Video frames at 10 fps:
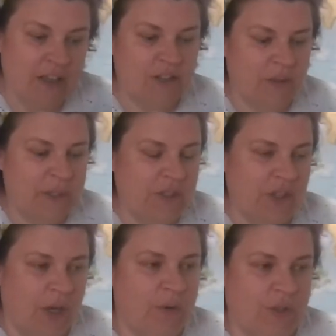So in
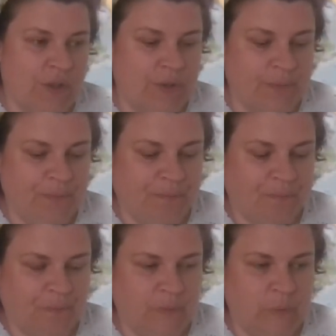total,
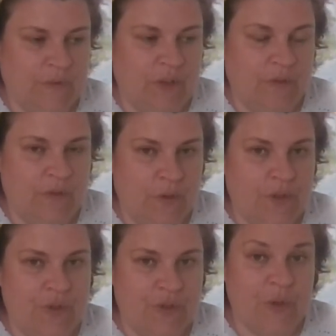we've done
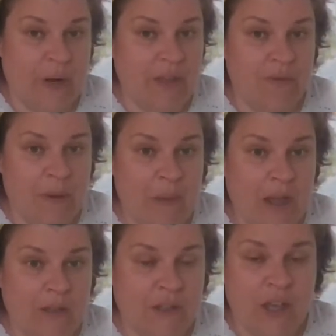423
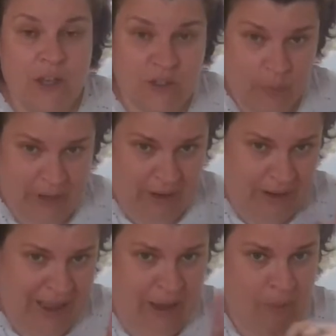miles. So we are
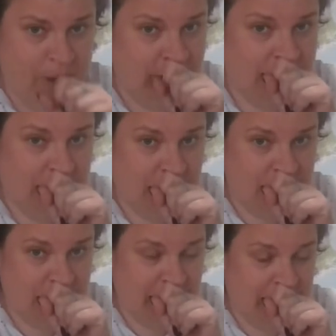now,
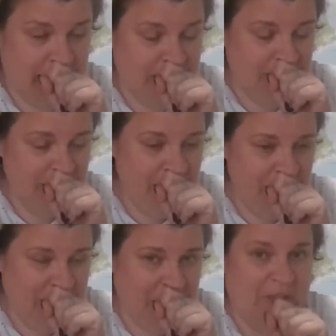excuse me,
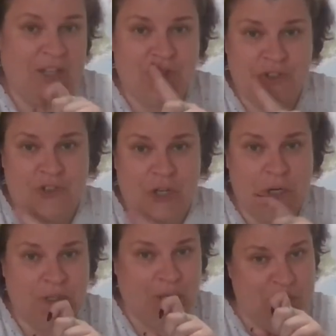I just
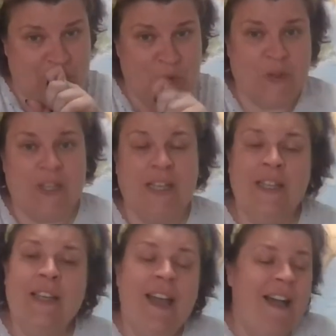chugged a load of water.
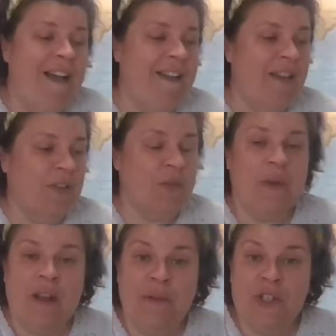So
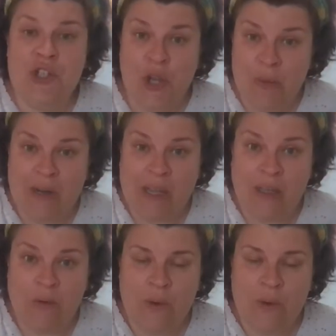we're now in Germany.